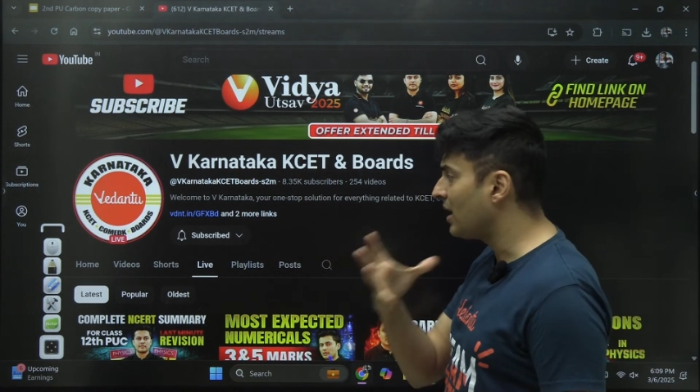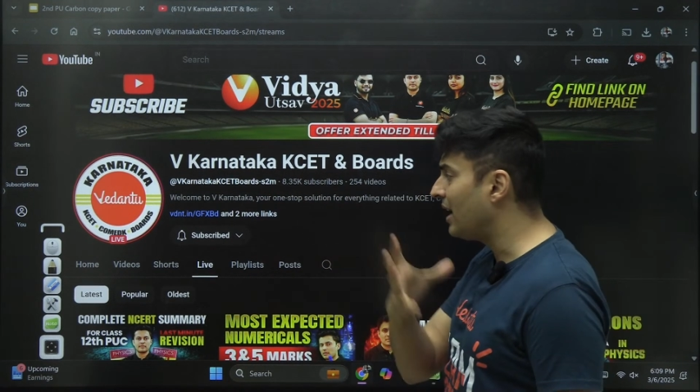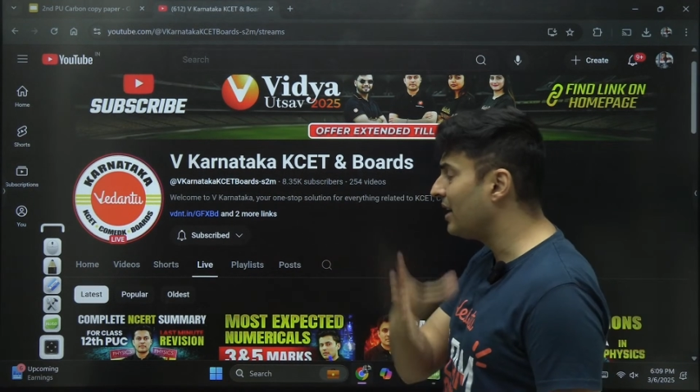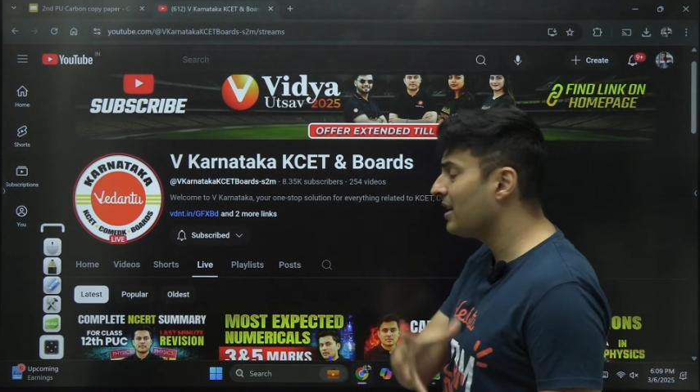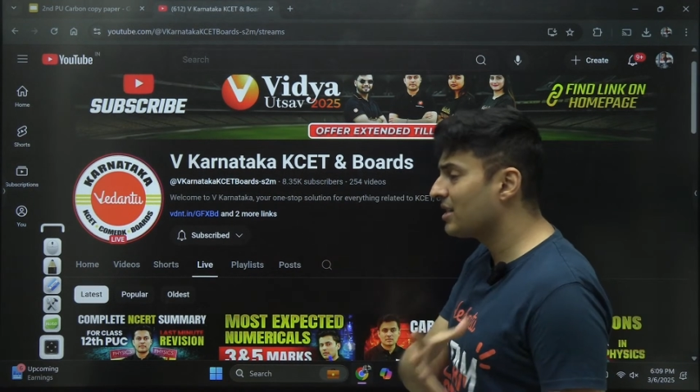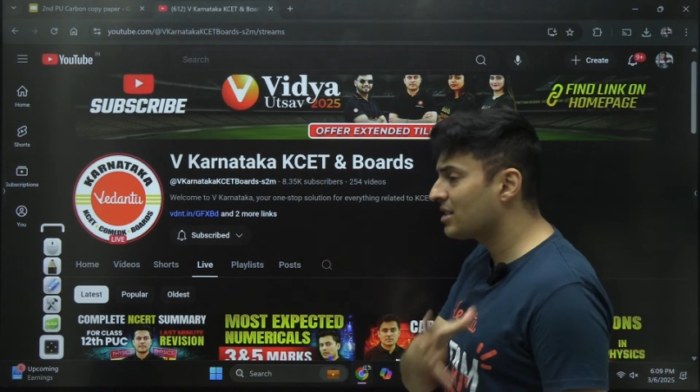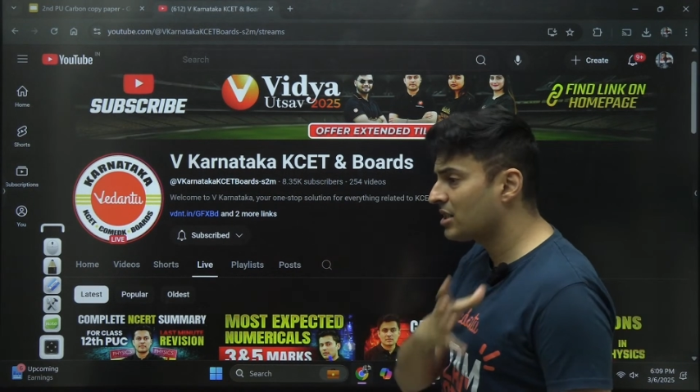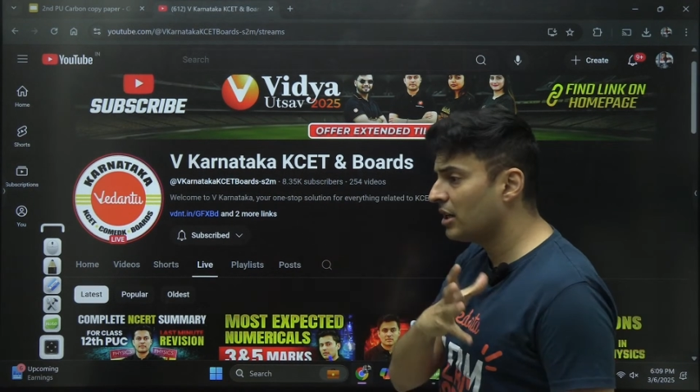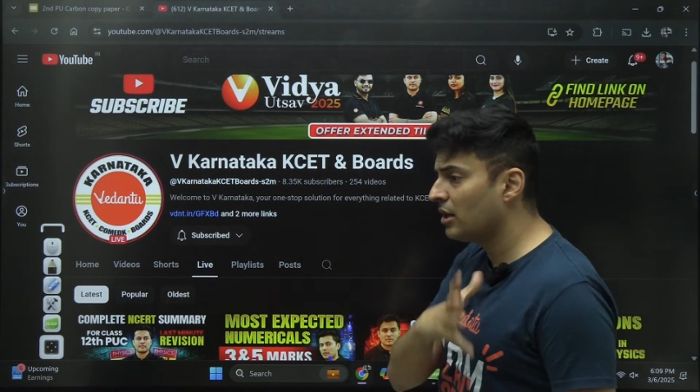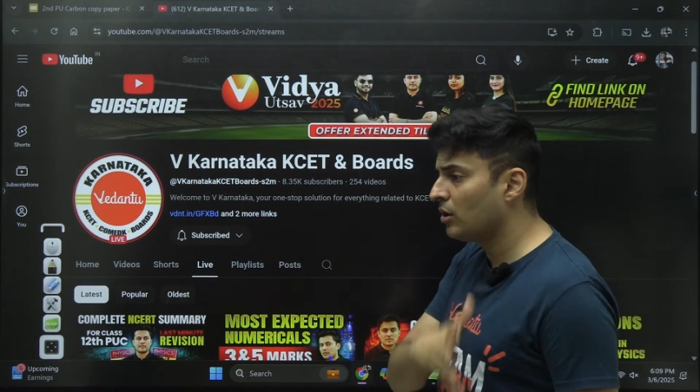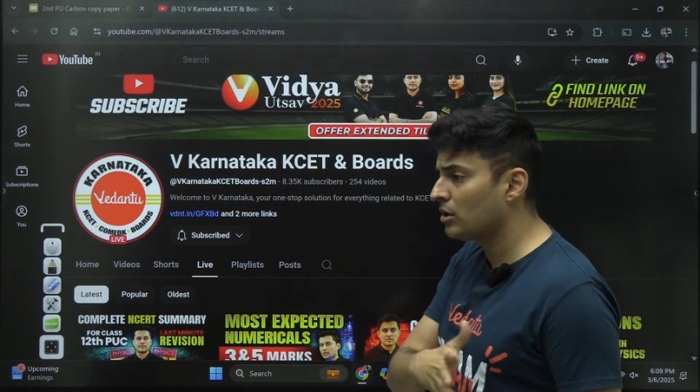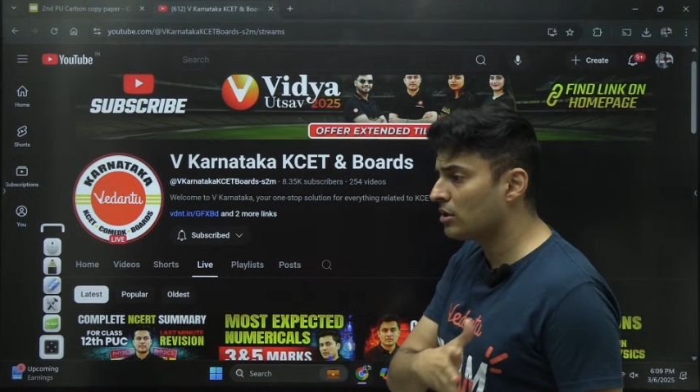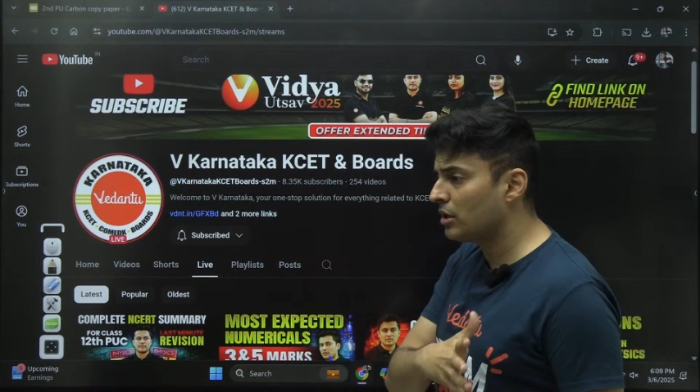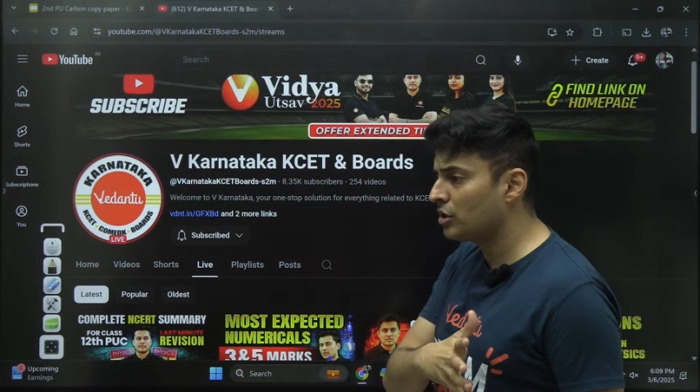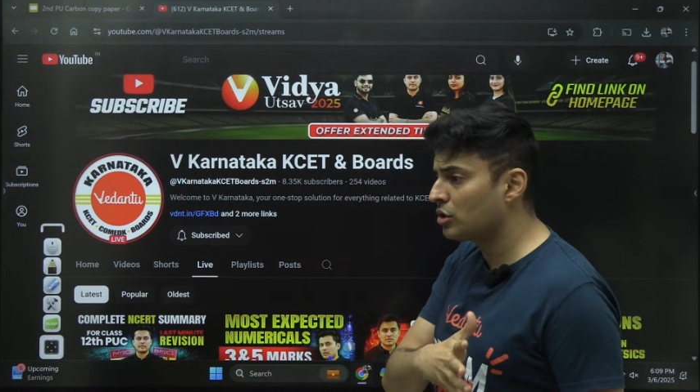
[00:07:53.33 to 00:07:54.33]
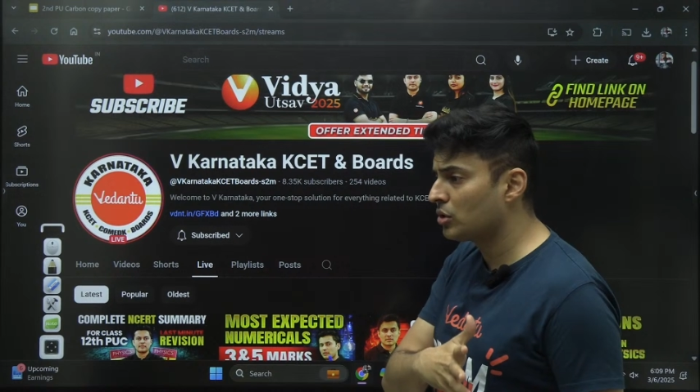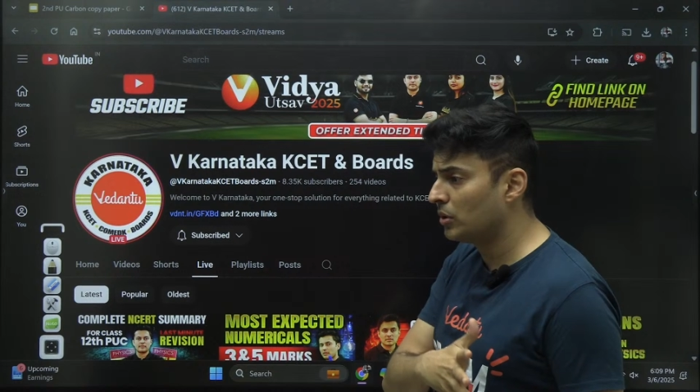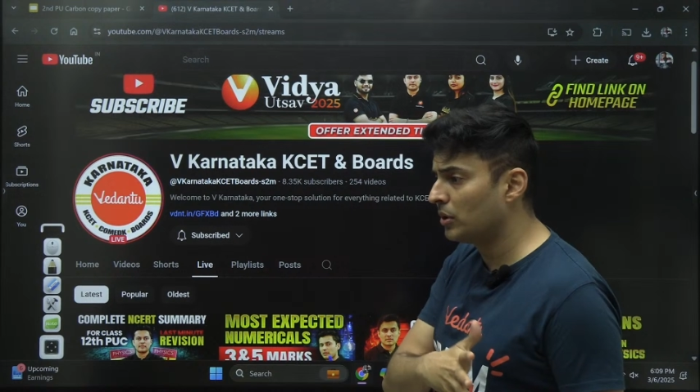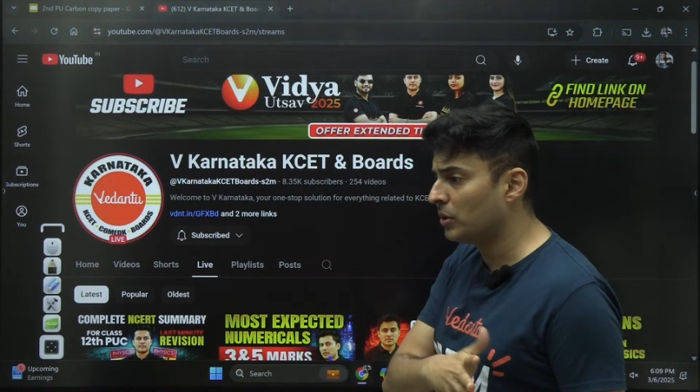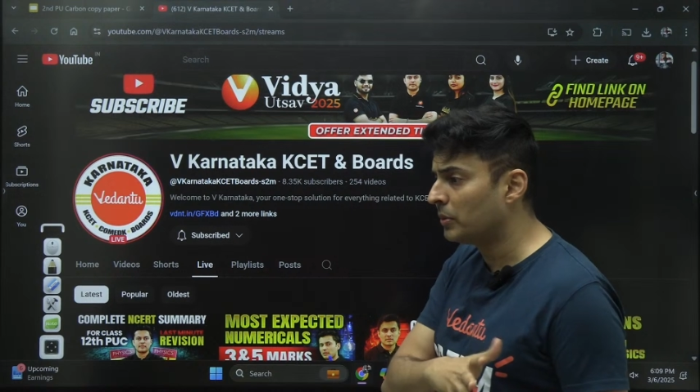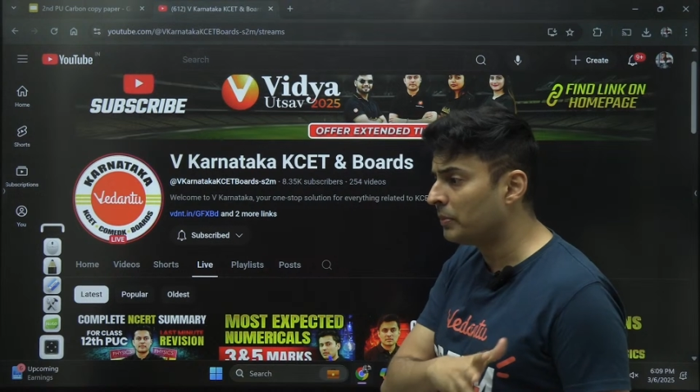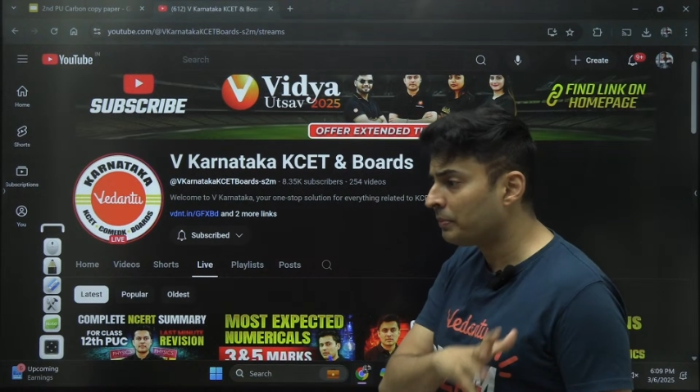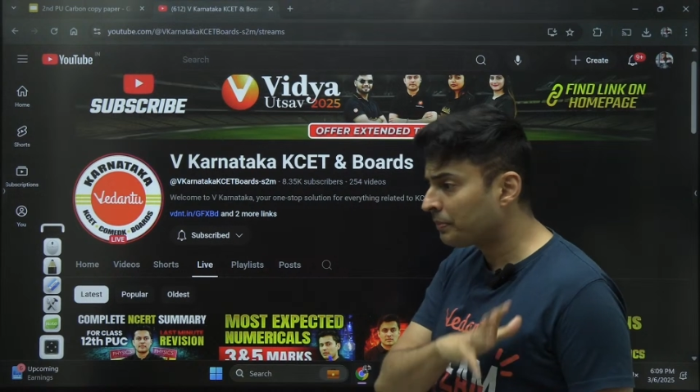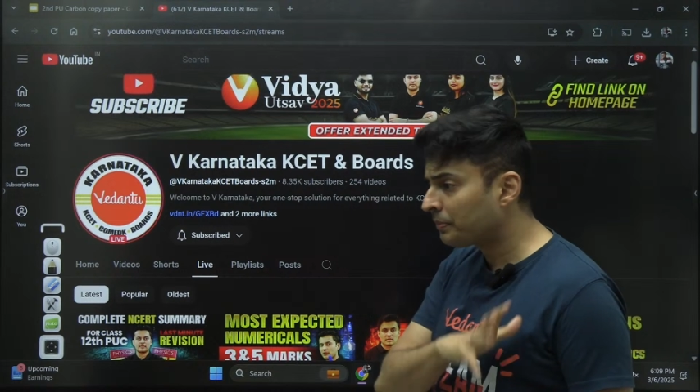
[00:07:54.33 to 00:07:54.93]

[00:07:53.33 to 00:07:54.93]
And yesterday also I showed you